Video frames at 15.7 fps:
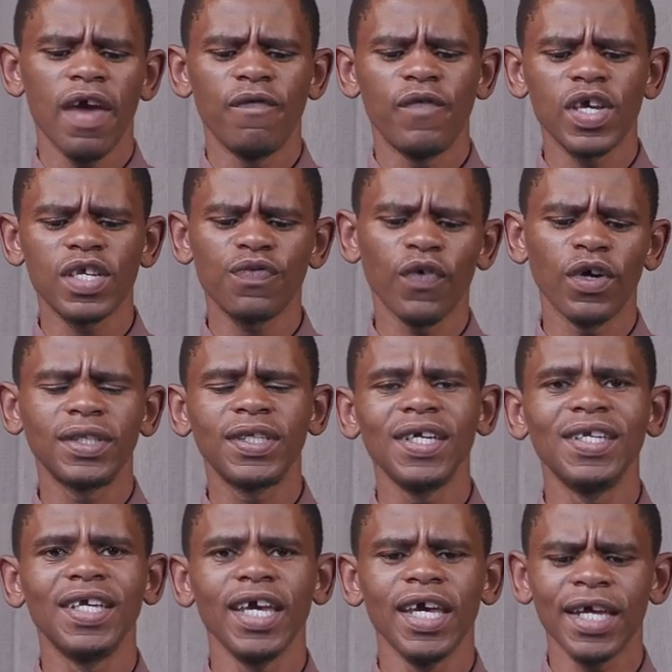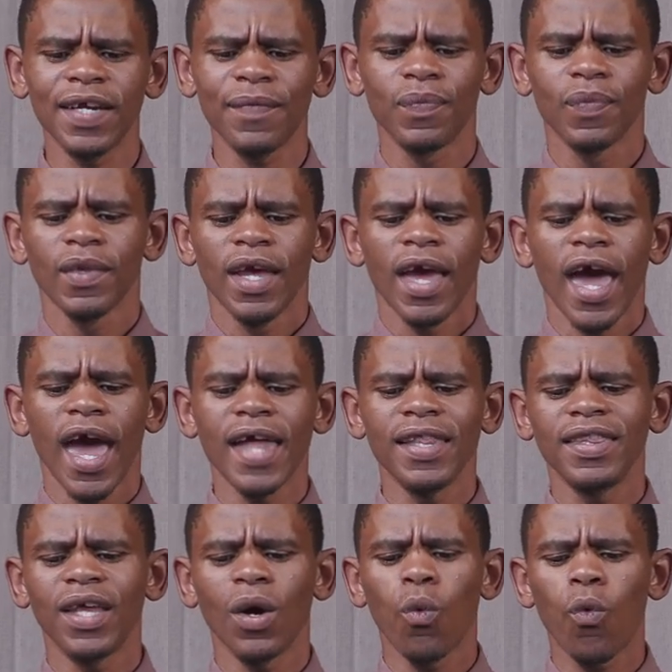verse 14
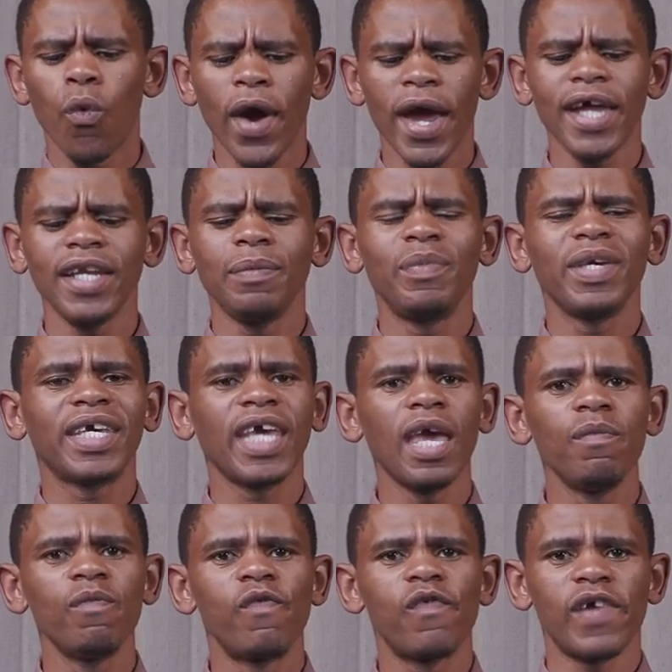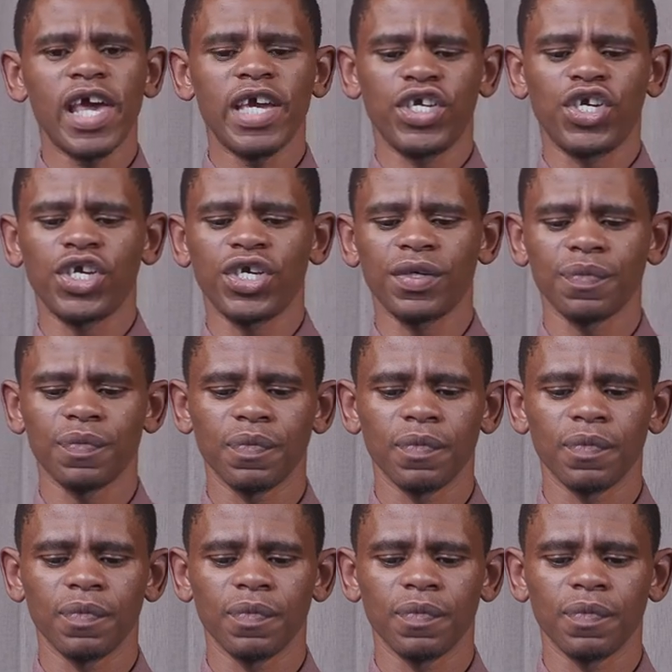and the word became flesh